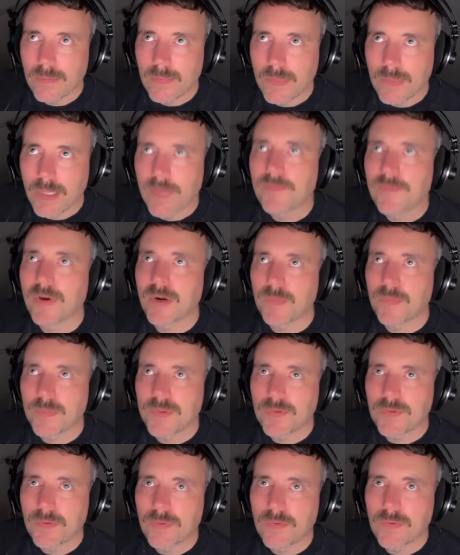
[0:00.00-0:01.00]

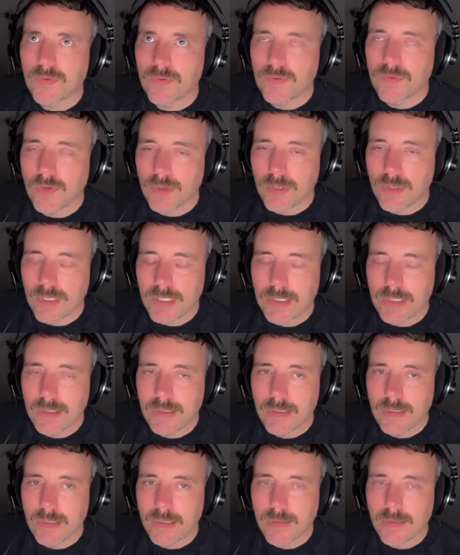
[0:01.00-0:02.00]
environment to start in.
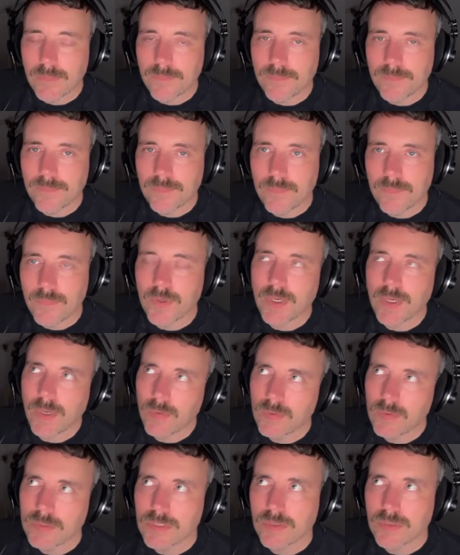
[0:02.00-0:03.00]
But now
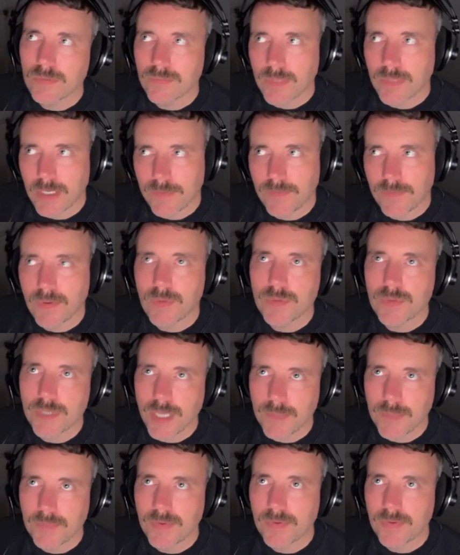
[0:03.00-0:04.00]
also, like, Future
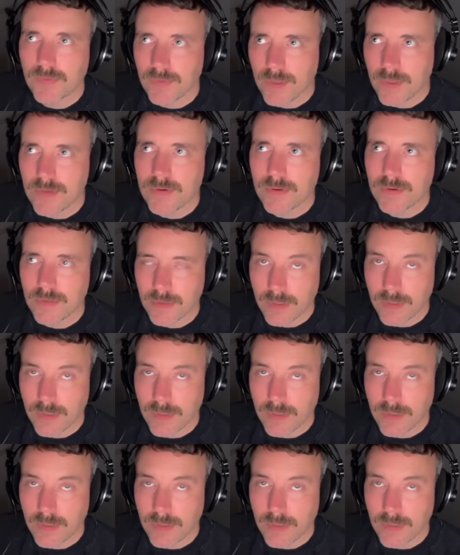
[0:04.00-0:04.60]
Games is another